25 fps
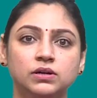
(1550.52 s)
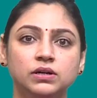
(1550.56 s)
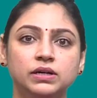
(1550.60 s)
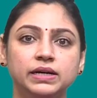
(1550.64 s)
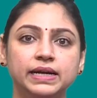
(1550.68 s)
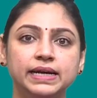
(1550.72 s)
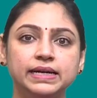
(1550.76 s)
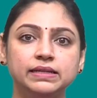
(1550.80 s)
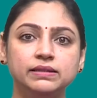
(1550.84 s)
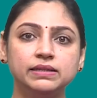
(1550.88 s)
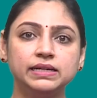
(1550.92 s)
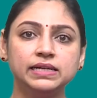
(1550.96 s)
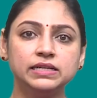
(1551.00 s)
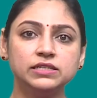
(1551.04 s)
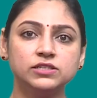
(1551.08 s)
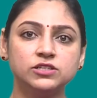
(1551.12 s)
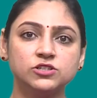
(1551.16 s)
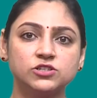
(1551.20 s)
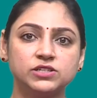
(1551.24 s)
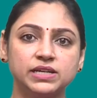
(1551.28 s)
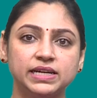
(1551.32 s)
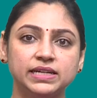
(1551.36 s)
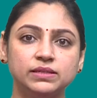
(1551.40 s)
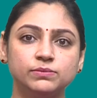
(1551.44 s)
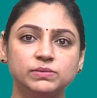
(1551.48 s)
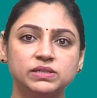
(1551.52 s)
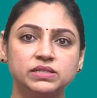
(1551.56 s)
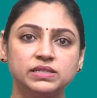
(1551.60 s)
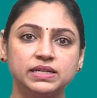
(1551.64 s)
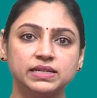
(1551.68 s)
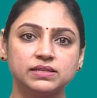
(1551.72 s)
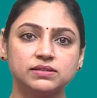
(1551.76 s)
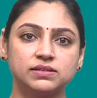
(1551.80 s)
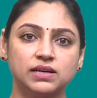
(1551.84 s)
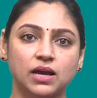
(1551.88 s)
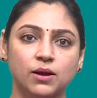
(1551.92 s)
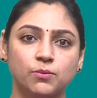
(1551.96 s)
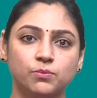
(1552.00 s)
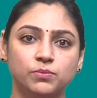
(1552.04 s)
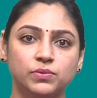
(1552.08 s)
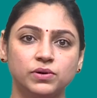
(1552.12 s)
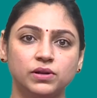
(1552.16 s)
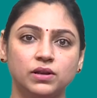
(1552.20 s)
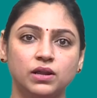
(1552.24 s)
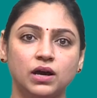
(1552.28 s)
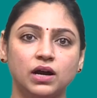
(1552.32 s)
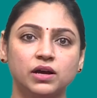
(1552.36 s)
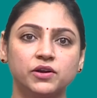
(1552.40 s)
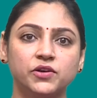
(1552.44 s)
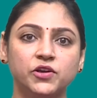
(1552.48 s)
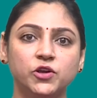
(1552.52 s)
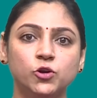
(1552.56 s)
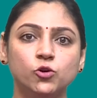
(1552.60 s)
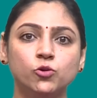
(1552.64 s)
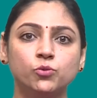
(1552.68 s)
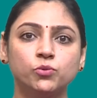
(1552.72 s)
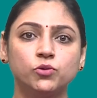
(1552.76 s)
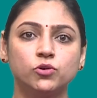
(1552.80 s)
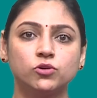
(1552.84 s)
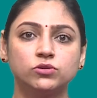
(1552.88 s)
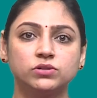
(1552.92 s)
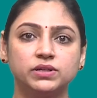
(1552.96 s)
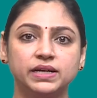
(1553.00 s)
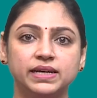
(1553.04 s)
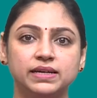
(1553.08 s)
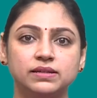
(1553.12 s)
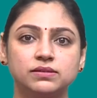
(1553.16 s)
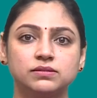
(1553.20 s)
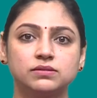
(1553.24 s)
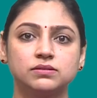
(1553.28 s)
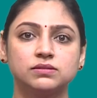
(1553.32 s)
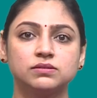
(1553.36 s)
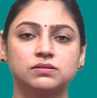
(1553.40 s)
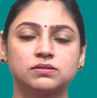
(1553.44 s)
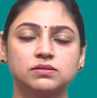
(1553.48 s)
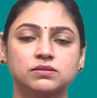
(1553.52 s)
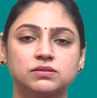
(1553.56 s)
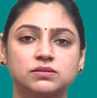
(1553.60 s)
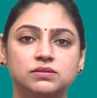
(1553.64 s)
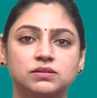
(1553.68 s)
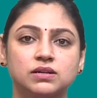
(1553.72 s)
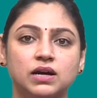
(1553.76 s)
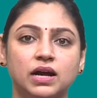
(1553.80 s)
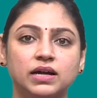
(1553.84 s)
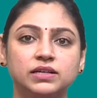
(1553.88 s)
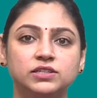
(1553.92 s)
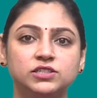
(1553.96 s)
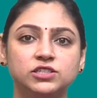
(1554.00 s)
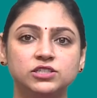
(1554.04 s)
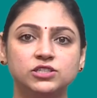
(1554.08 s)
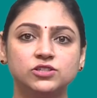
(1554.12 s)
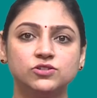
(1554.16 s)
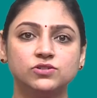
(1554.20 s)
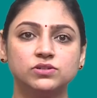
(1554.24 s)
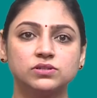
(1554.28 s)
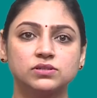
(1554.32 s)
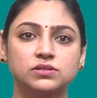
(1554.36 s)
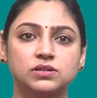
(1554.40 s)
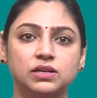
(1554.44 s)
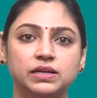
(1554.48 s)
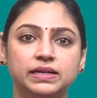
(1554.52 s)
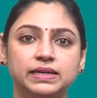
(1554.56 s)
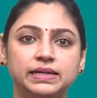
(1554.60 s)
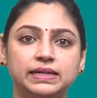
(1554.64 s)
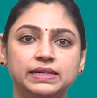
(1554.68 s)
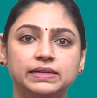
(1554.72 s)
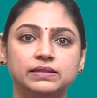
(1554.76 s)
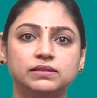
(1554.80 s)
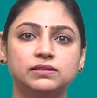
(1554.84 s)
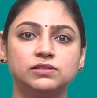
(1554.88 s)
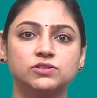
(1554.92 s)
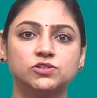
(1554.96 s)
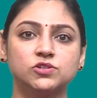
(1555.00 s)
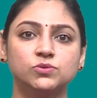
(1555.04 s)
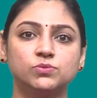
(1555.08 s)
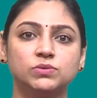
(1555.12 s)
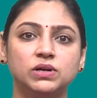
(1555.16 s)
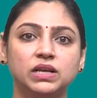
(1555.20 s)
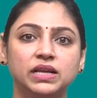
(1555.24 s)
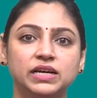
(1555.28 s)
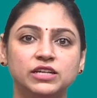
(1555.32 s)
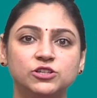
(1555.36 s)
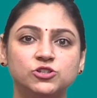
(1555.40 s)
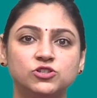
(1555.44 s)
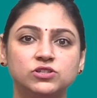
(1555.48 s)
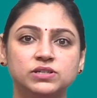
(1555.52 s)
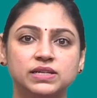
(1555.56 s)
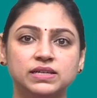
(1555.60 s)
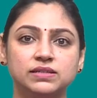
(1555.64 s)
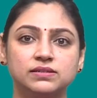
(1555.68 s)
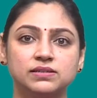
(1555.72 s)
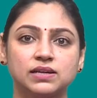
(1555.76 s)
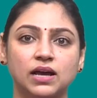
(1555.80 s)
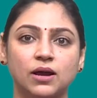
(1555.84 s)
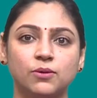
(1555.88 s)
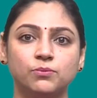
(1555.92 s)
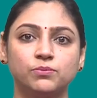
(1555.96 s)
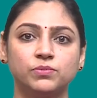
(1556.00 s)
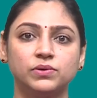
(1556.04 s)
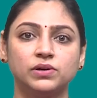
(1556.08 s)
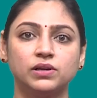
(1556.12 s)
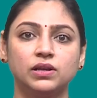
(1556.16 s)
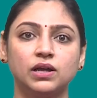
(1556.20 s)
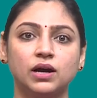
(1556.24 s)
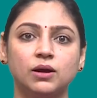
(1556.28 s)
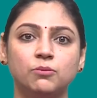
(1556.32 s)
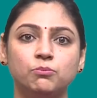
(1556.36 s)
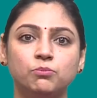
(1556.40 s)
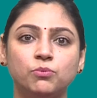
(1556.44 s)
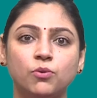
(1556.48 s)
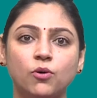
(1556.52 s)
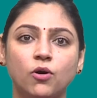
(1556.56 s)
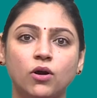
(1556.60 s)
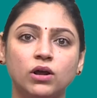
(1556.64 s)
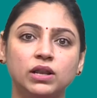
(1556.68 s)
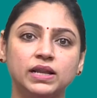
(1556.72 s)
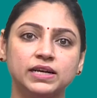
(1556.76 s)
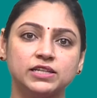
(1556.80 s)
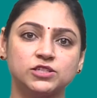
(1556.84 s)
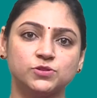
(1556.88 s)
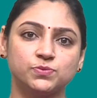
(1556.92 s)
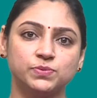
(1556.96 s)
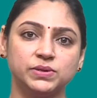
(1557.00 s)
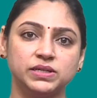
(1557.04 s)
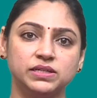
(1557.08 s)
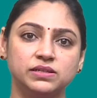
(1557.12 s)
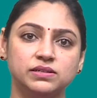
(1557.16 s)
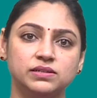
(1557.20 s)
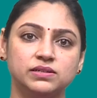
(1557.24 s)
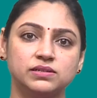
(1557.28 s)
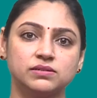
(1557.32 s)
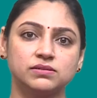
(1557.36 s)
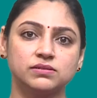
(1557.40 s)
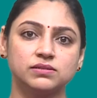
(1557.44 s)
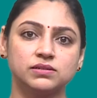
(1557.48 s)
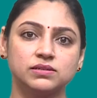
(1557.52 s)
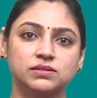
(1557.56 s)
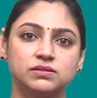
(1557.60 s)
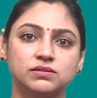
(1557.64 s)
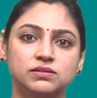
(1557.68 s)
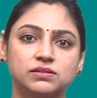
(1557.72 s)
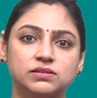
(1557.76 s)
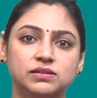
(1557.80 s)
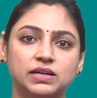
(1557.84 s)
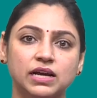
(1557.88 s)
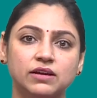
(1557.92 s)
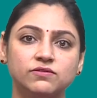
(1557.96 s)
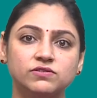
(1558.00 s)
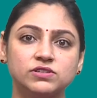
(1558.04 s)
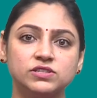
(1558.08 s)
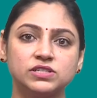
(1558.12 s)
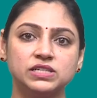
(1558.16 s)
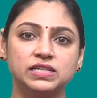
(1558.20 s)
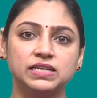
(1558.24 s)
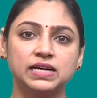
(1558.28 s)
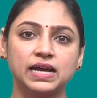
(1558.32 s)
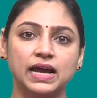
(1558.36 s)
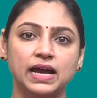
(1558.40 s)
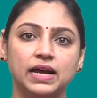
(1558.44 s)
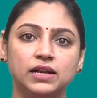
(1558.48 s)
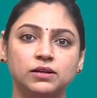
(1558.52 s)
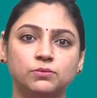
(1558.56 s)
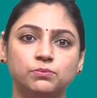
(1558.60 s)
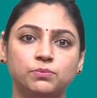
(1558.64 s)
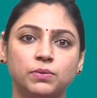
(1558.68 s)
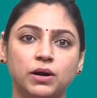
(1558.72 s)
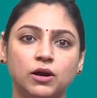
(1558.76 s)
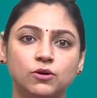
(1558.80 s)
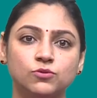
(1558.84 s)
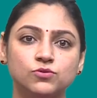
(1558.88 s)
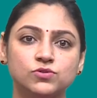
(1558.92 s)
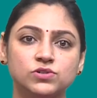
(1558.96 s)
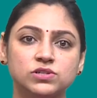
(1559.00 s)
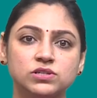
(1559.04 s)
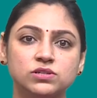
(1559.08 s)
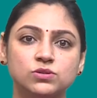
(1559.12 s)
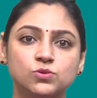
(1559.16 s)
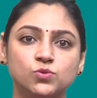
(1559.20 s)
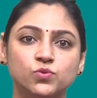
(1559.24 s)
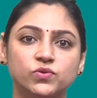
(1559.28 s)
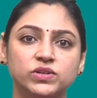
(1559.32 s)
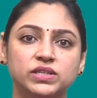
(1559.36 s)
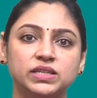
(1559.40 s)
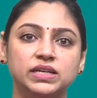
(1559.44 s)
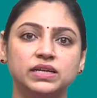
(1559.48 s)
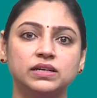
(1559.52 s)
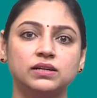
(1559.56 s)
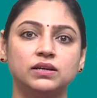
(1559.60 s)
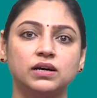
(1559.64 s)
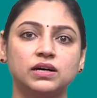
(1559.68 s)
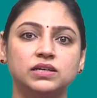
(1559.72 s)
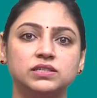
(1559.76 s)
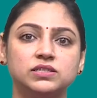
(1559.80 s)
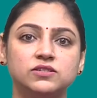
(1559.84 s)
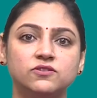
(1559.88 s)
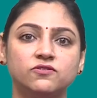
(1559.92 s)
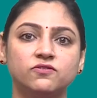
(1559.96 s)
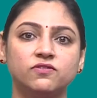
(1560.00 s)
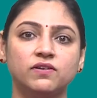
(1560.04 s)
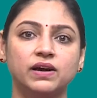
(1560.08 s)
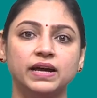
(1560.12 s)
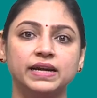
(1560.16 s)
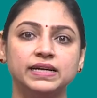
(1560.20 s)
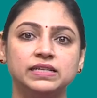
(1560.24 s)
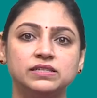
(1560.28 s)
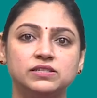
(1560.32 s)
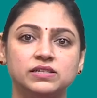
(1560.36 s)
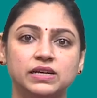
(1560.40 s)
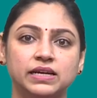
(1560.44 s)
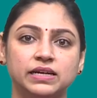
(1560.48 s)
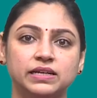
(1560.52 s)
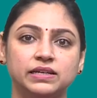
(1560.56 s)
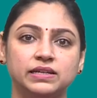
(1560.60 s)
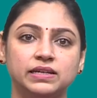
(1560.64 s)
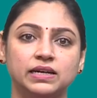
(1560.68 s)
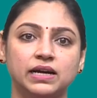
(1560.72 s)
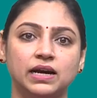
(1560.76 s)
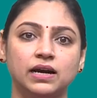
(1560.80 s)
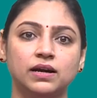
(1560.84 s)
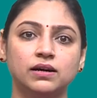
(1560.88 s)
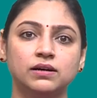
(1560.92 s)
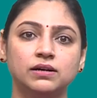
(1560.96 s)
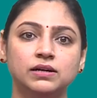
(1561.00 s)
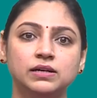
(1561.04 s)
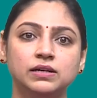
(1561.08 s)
In the entertainment example, a cube rotates continuously. In the simulation example, a ball experiences gravity and bounces within a defined area.